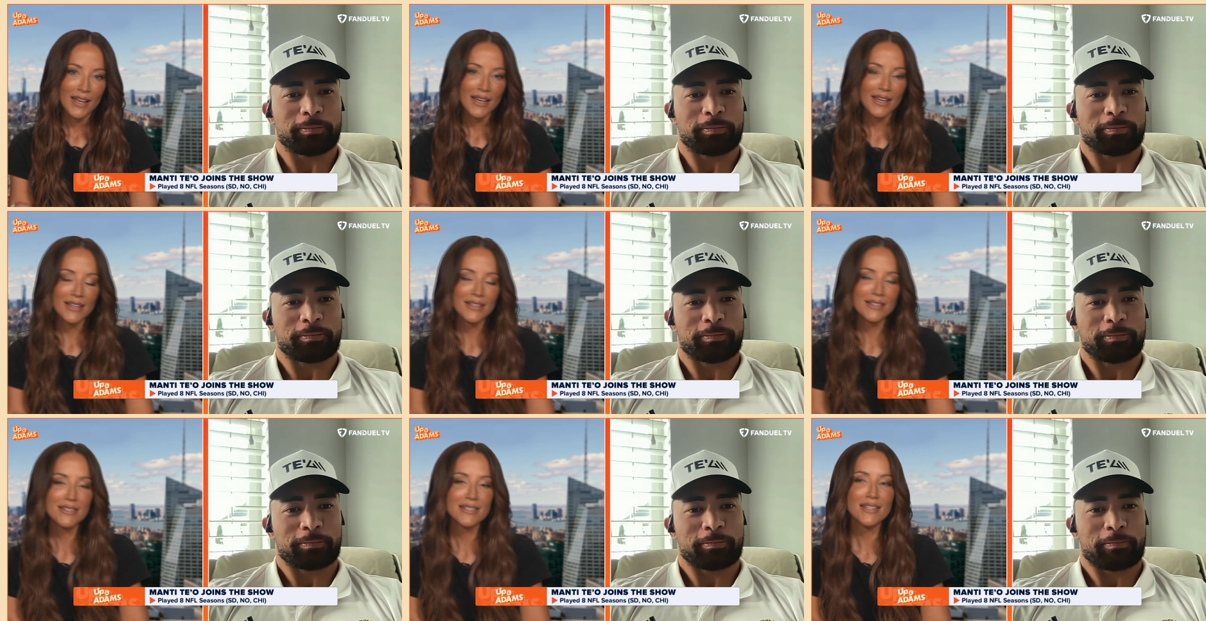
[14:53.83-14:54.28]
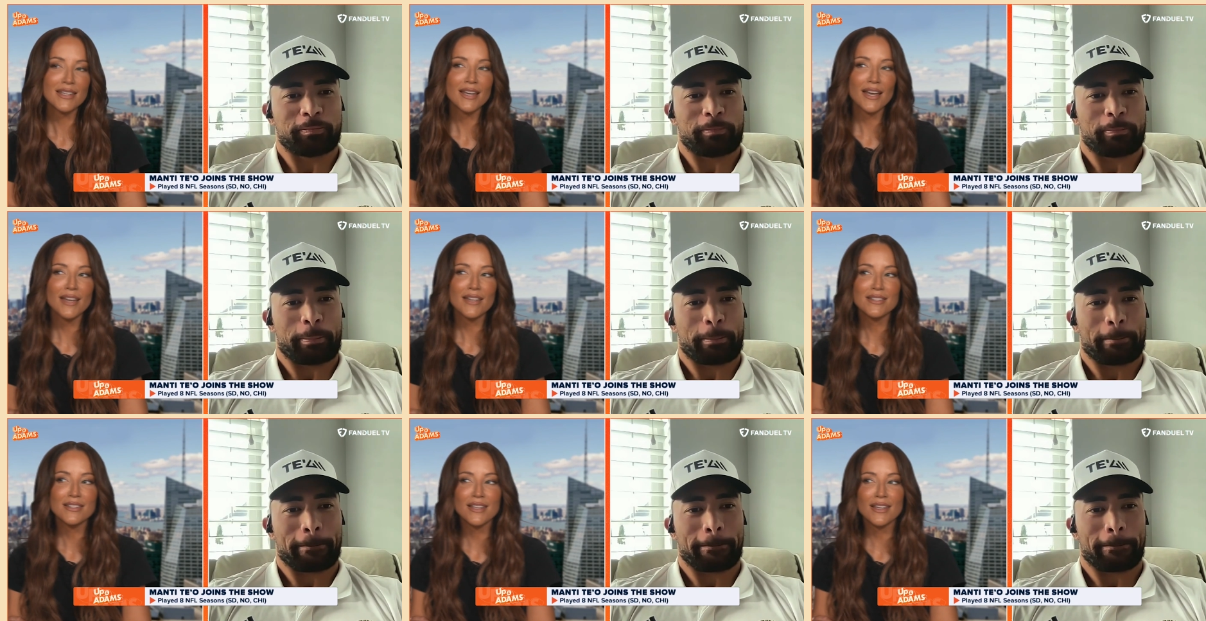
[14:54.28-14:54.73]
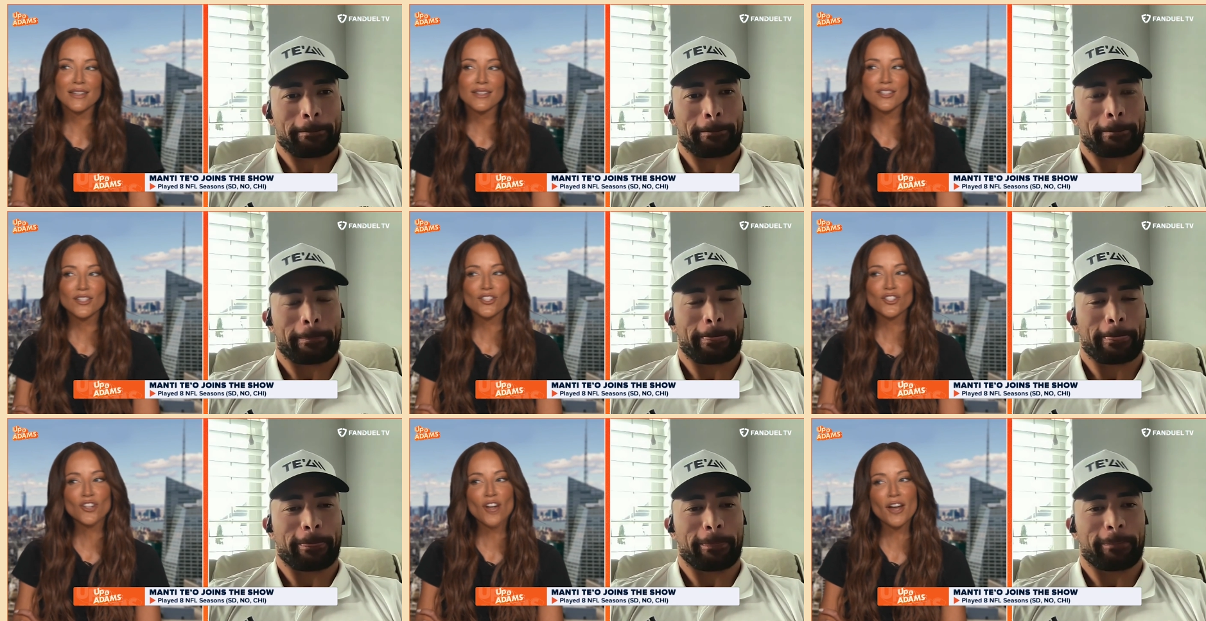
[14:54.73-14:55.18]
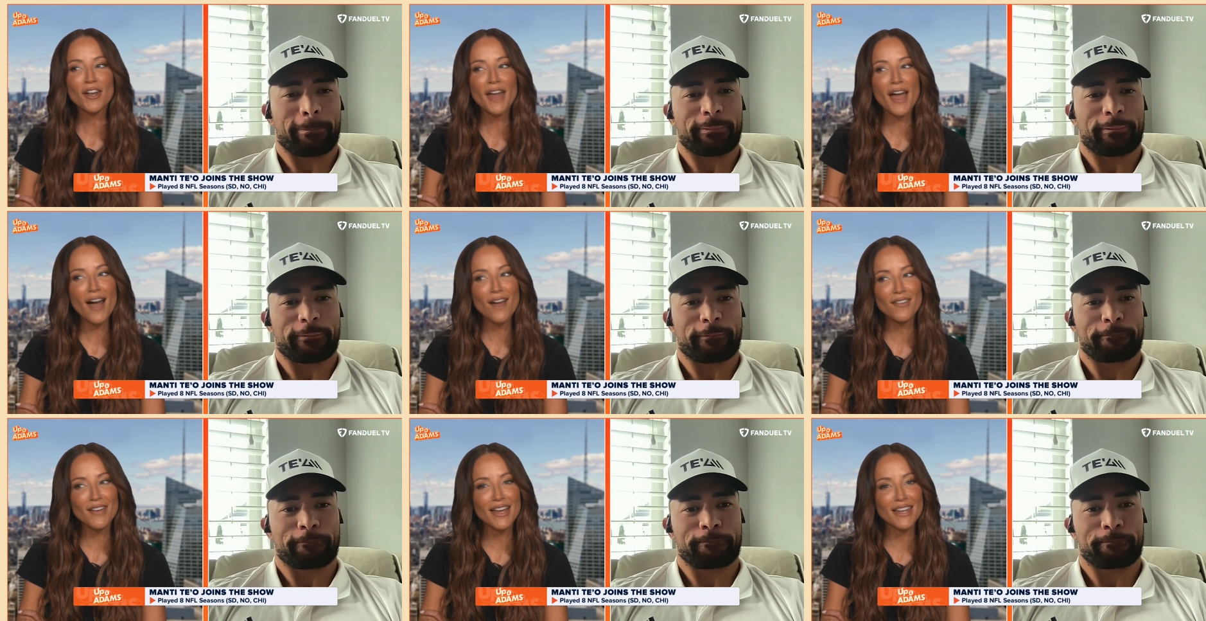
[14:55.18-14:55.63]
Speaker 1: Is he is does Sean
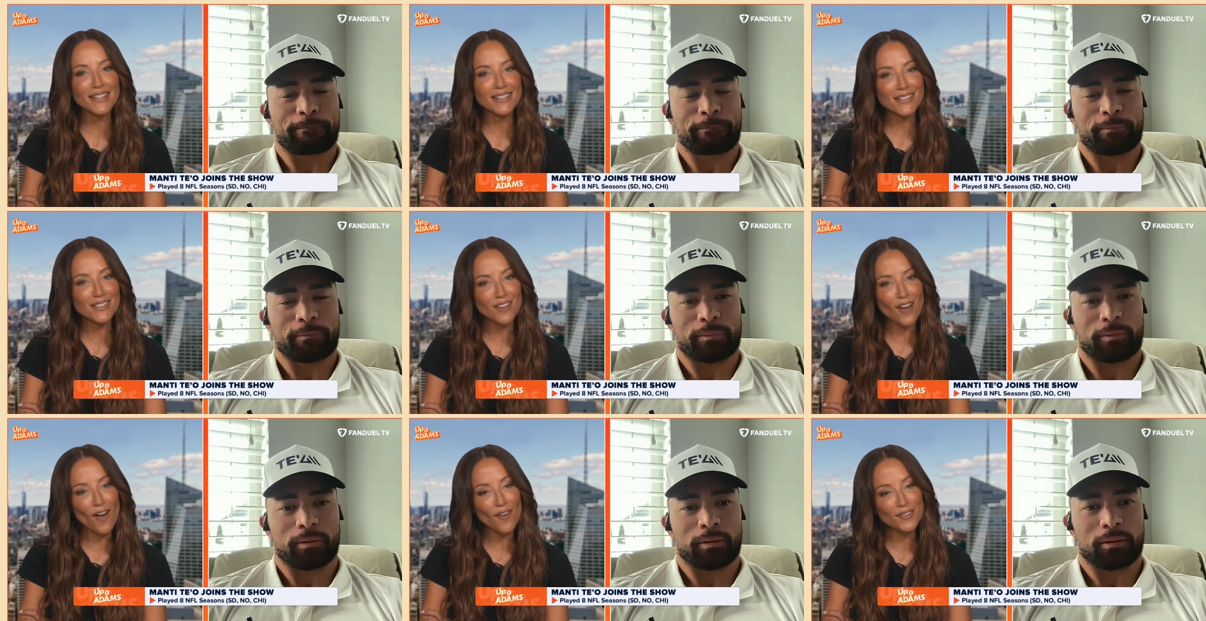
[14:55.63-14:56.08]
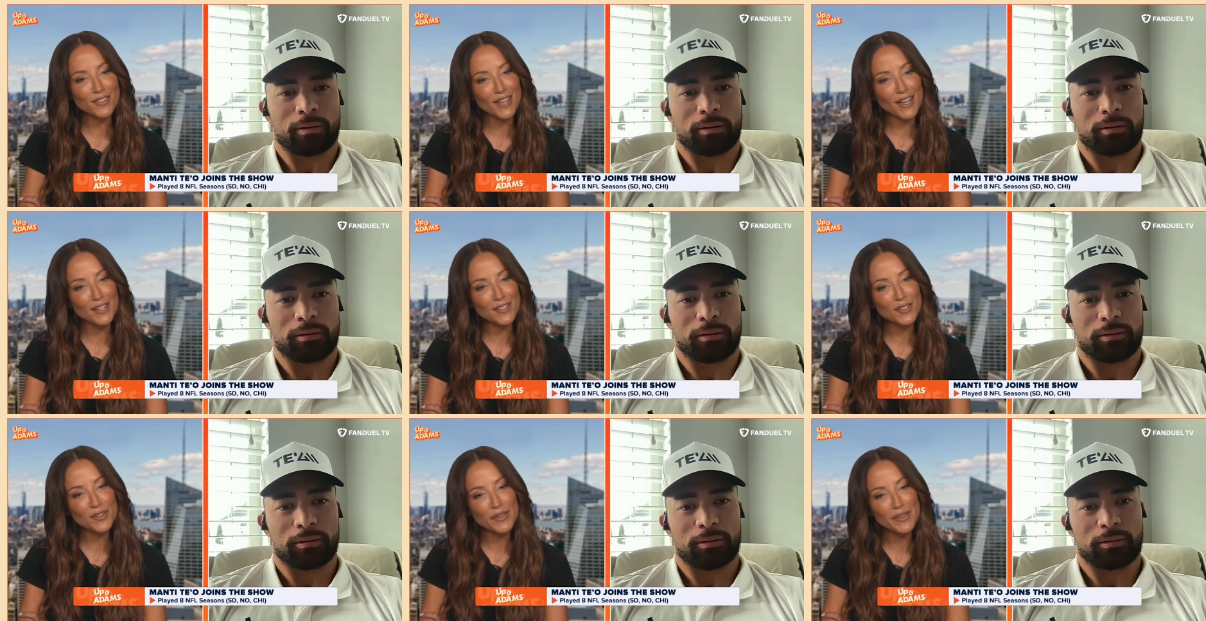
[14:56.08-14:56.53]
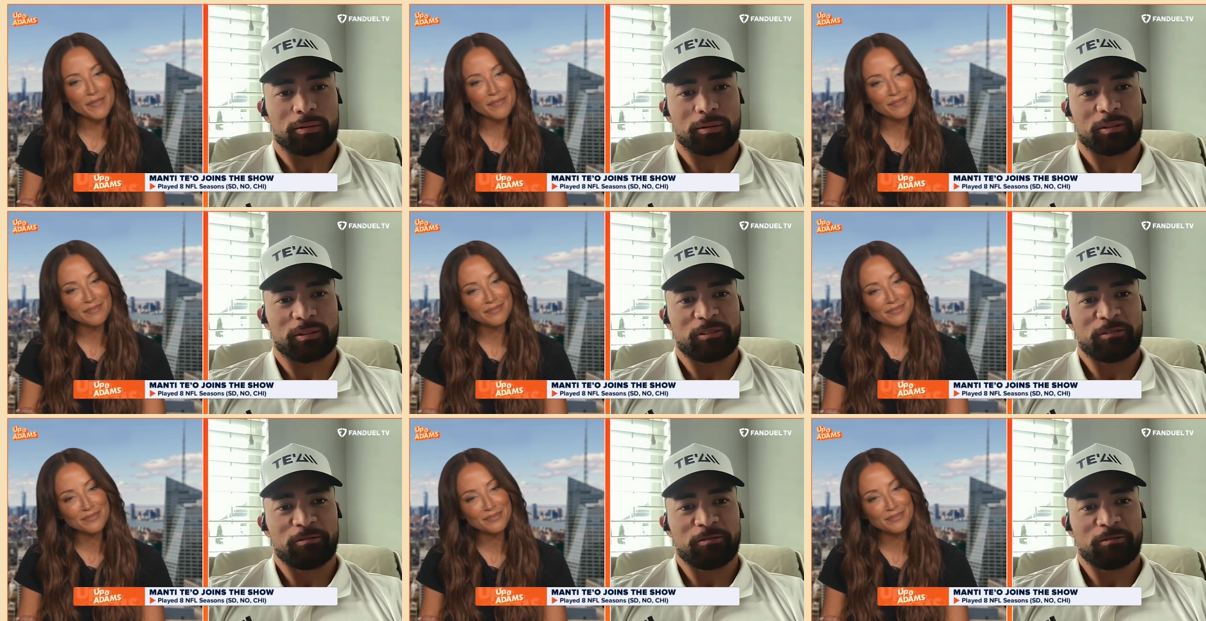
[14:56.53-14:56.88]
have any soft side to him?